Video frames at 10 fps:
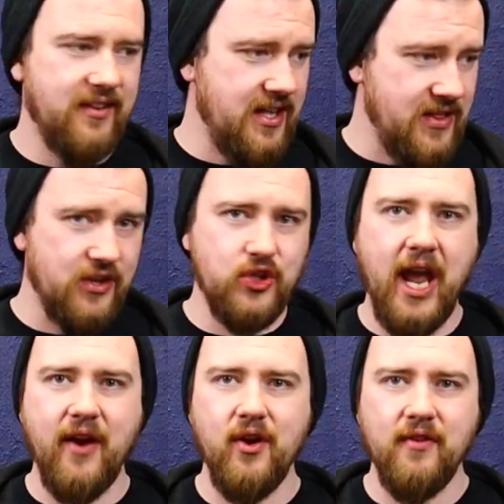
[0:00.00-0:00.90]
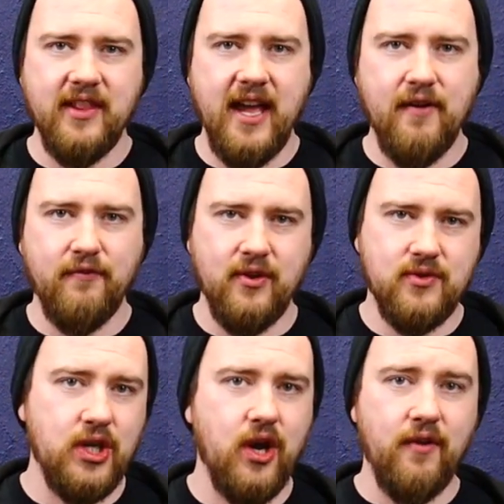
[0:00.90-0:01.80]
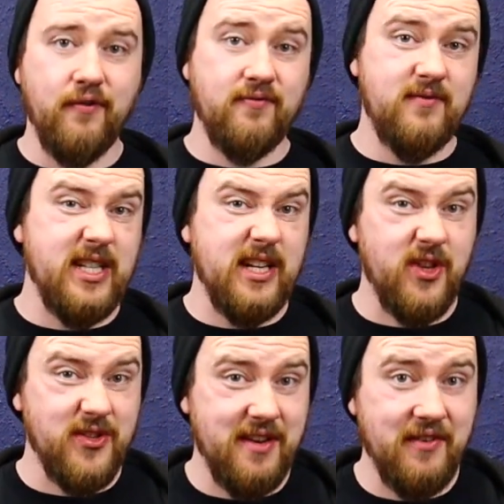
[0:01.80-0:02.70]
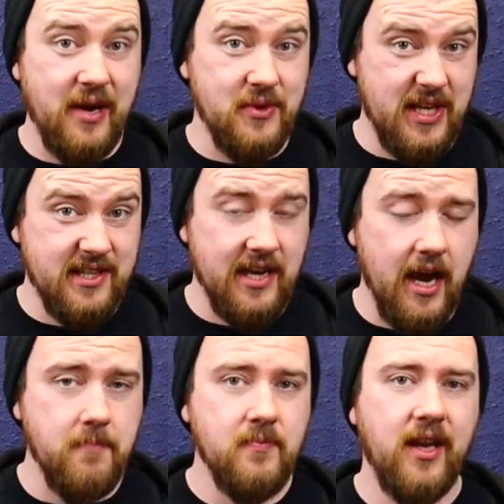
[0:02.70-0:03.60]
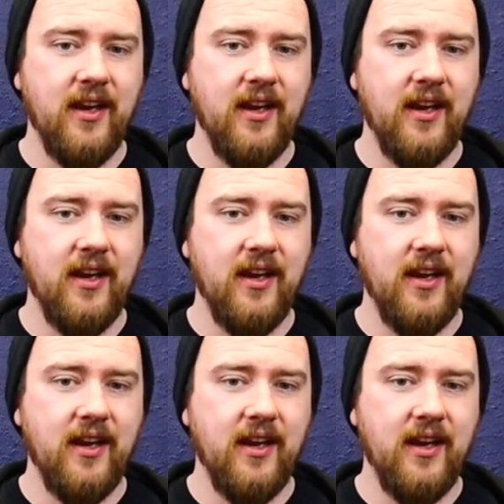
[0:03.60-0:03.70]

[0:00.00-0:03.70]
in that chair over there for sort of 6 or 7 hours at a time,